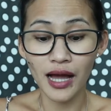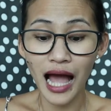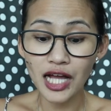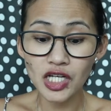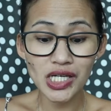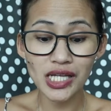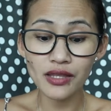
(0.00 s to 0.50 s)

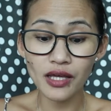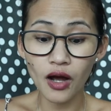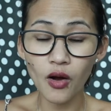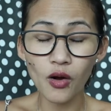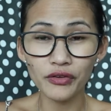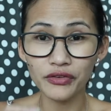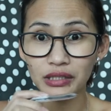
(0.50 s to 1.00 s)
actually they
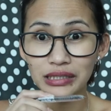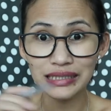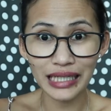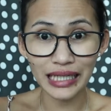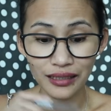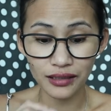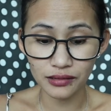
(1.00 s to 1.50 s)
all
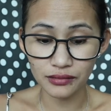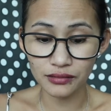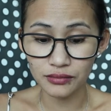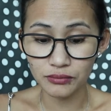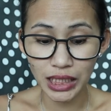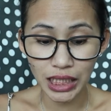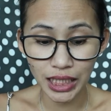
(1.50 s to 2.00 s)
take
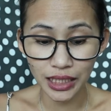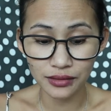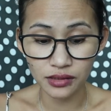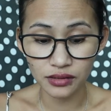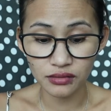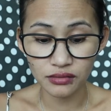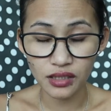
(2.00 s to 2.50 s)
my
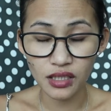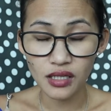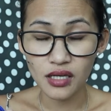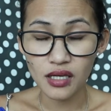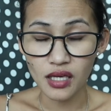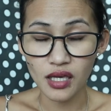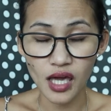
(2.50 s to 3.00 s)
list.
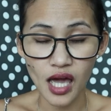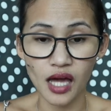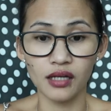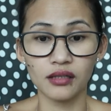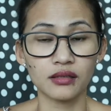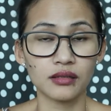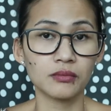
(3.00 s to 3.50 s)

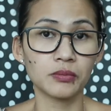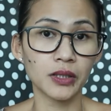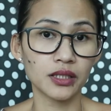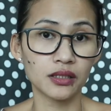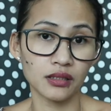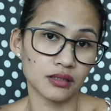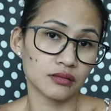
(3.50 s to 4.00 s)
Yeah,
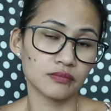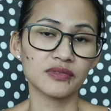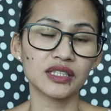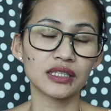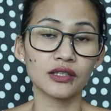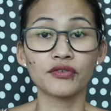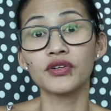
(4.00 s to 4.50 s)
but
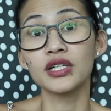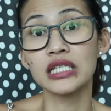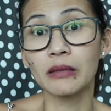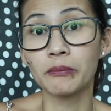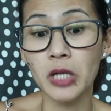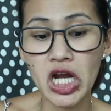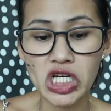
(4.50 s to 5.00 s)
it's the first
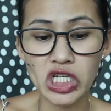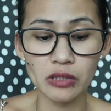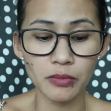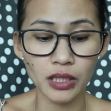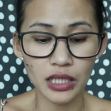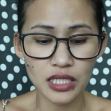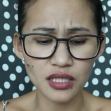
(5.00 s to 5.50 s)
impression.
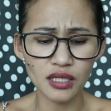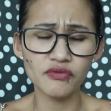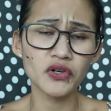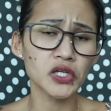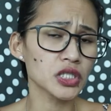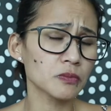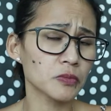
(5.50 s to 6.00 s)
But they said
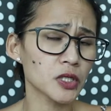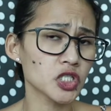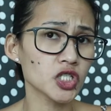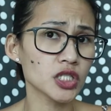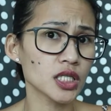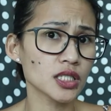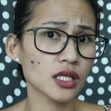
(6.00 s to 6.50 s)
first
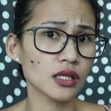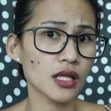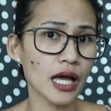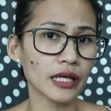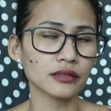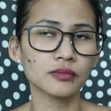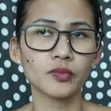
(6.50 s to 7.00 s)
impression doesn't
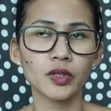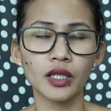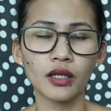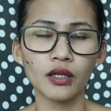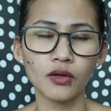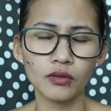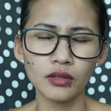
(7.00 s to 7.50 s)
last. But
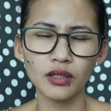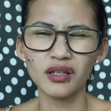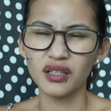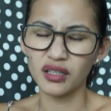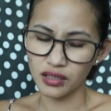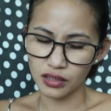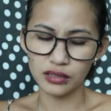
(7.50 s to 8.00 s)
you know,
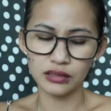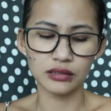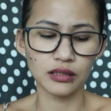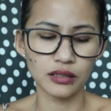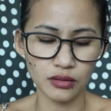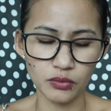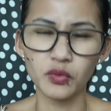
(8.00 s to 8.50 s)
let's